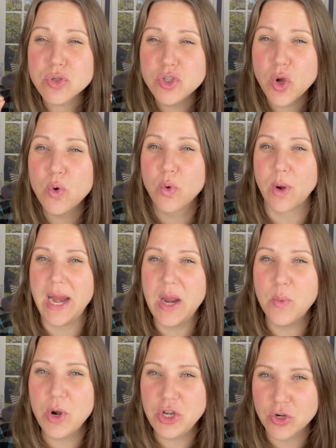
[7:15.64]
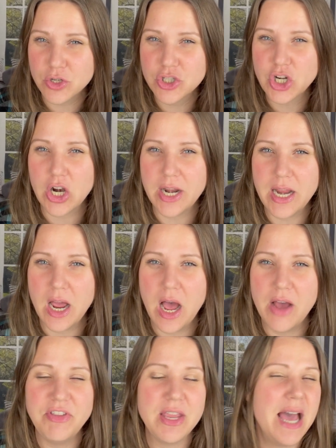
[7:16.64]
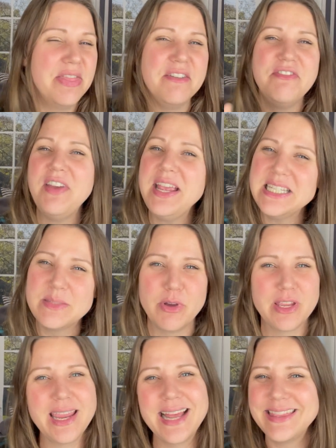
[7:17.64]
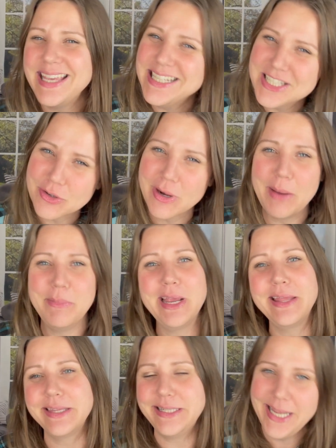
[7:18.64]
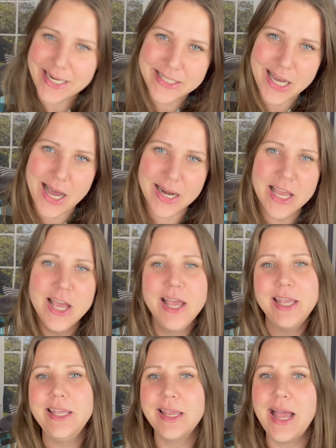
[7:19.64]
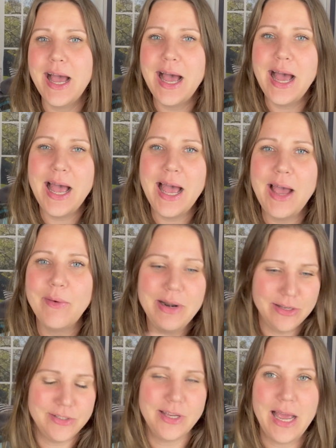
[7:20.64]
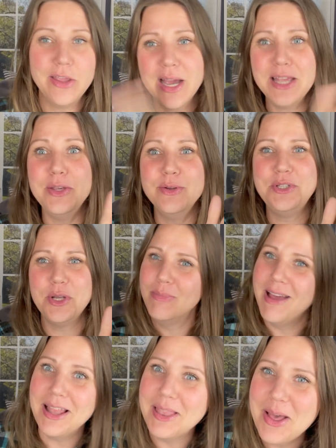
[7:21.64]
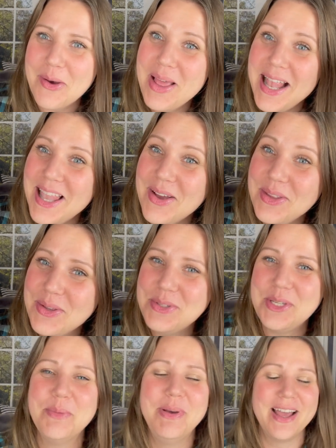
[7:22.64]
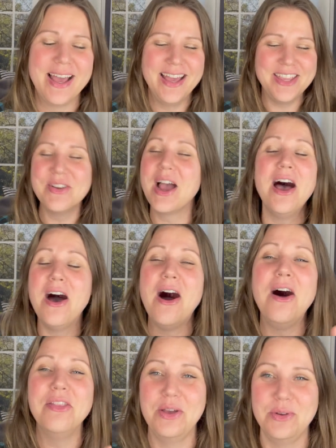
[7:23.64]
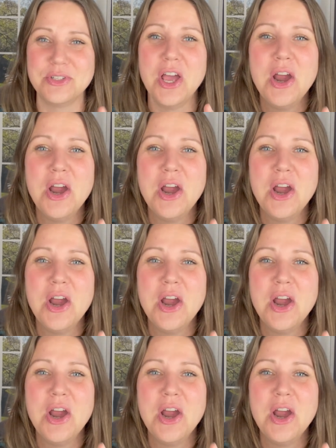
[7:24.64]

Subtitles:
so great when you're starting off. You got the Facebook, you got the Instagram, you got the TikTok, you got, what else you got? You got YouTube. Hello, YouTube. You got all those,